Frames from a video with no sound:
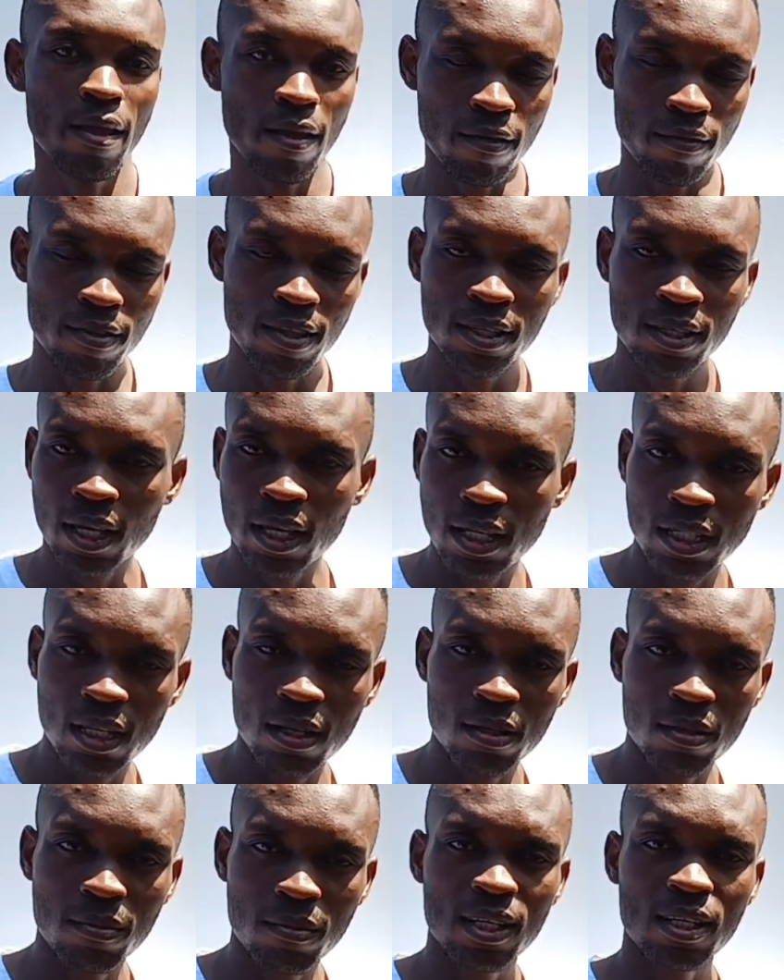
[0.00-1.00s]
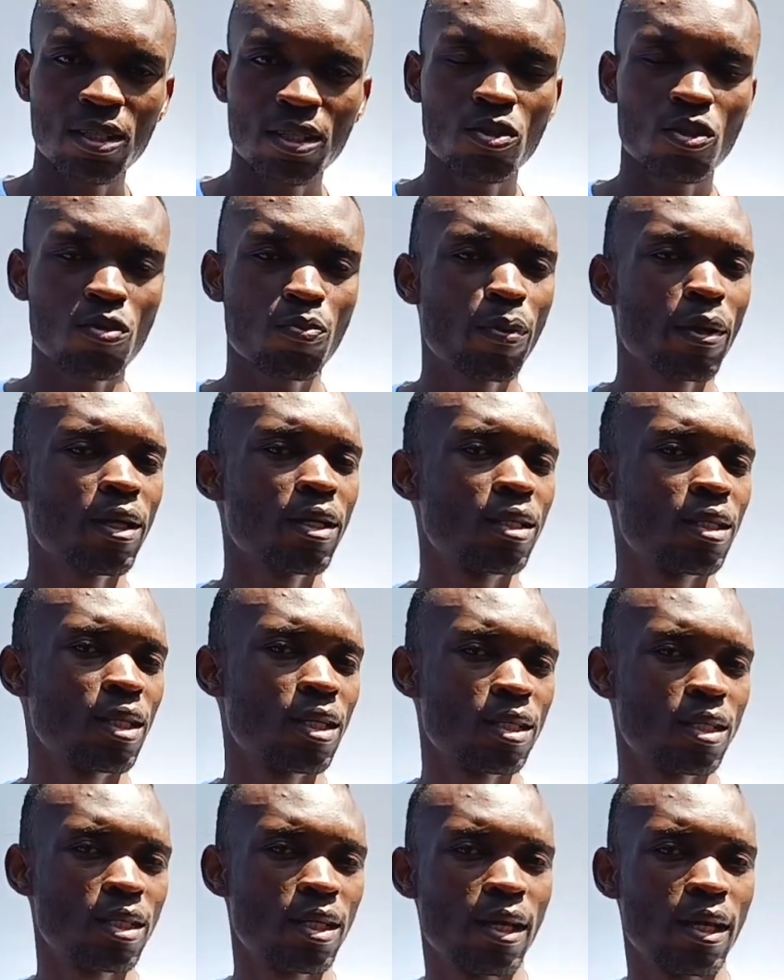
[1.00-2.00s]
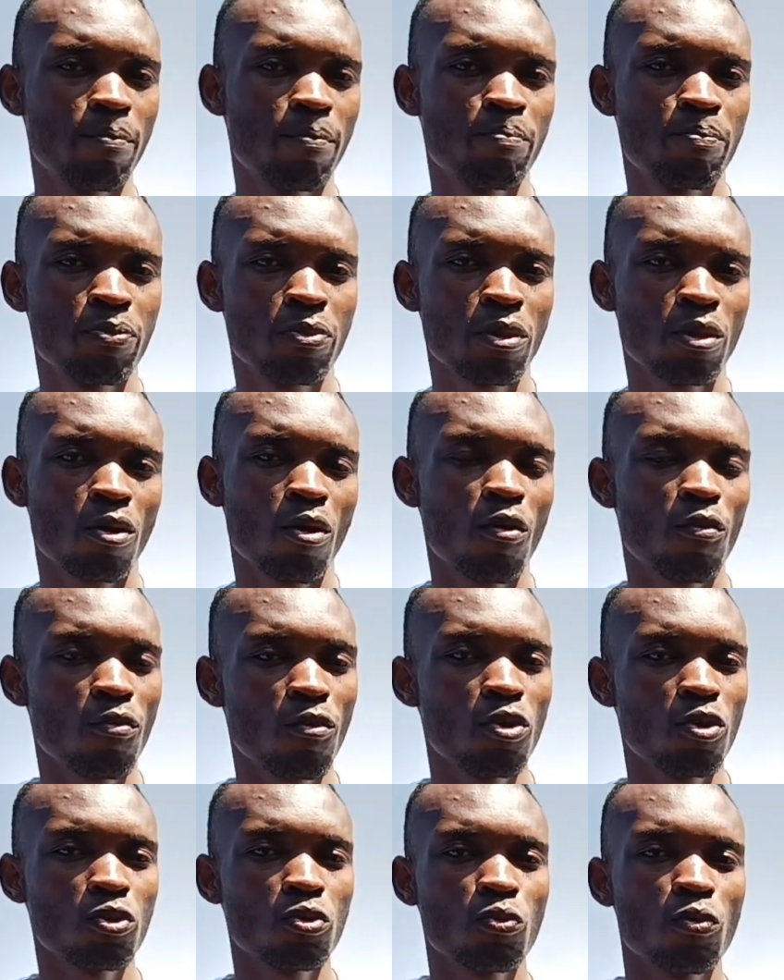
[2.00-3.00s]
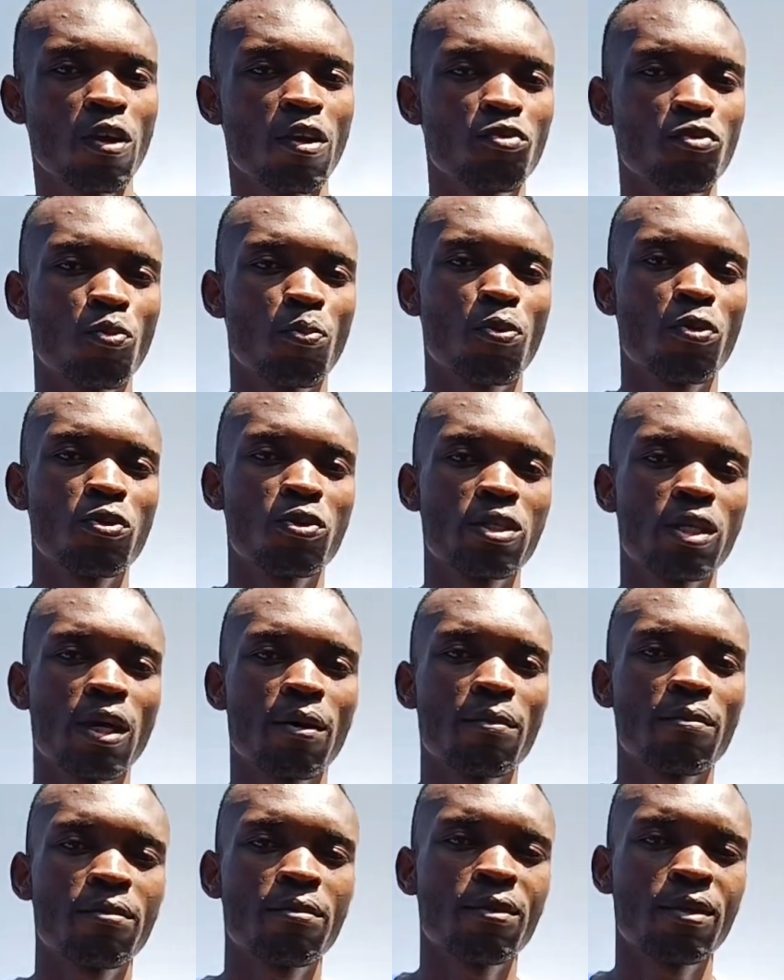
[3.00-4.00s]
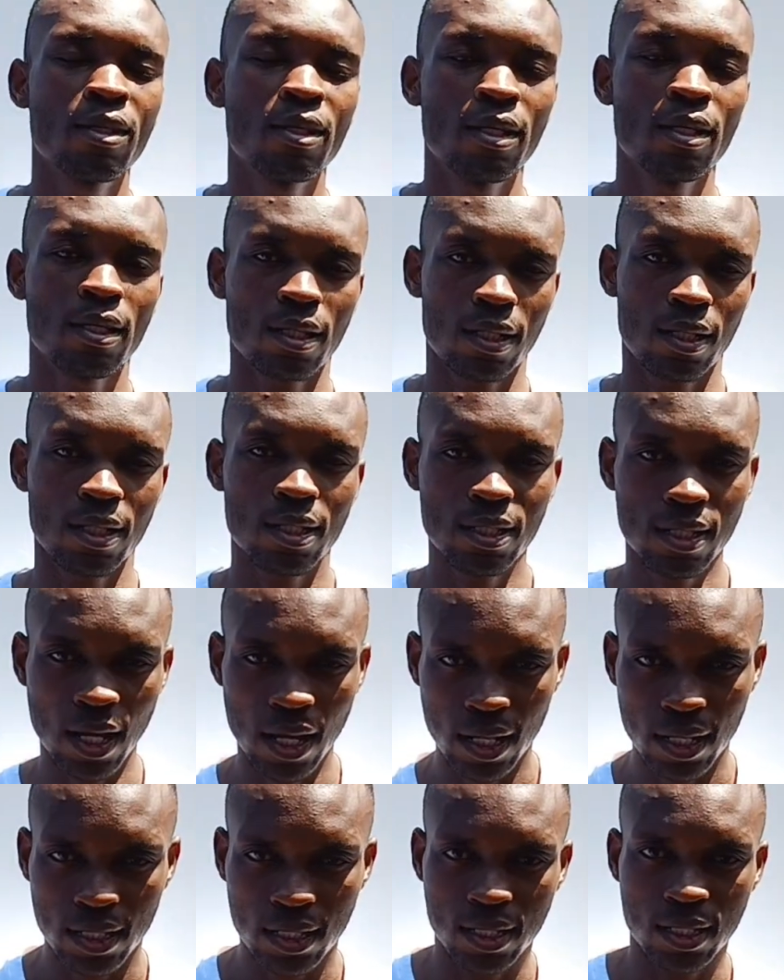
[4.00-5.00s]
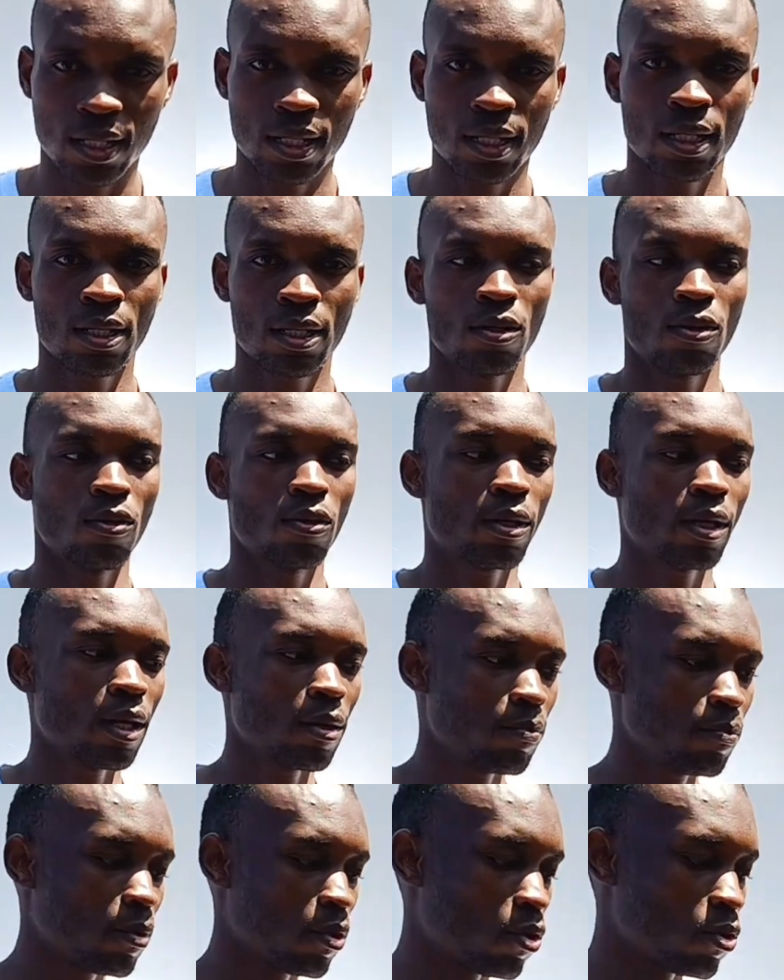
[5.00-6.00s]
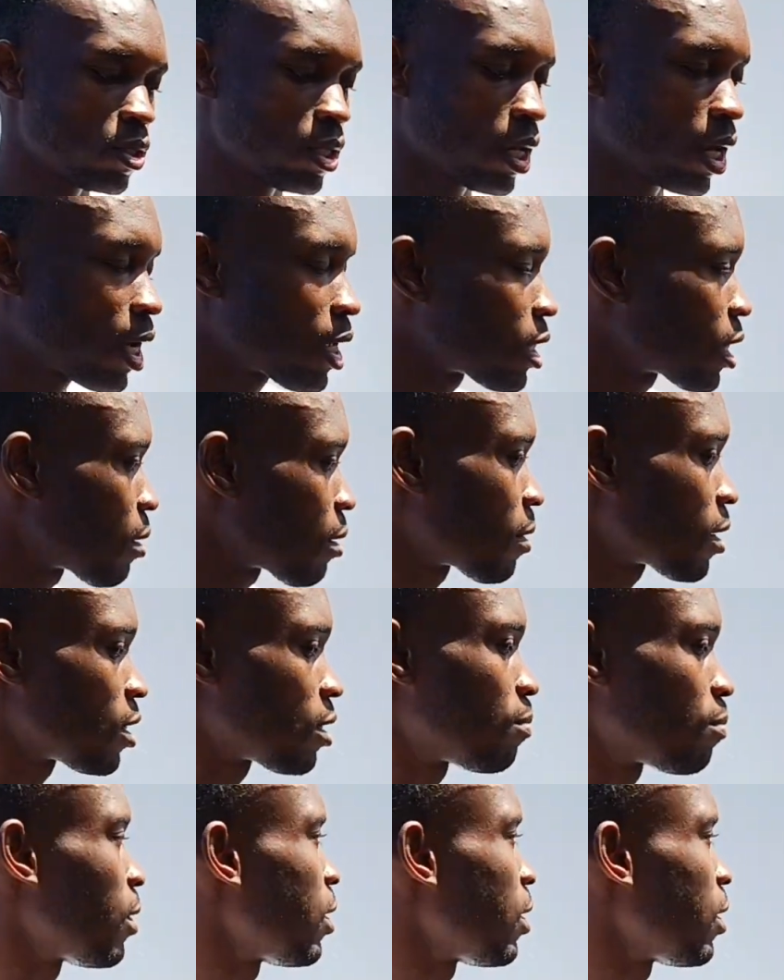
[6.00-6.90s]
If this customer is not paying this day, of course we have to put some interest, okay, because the customer is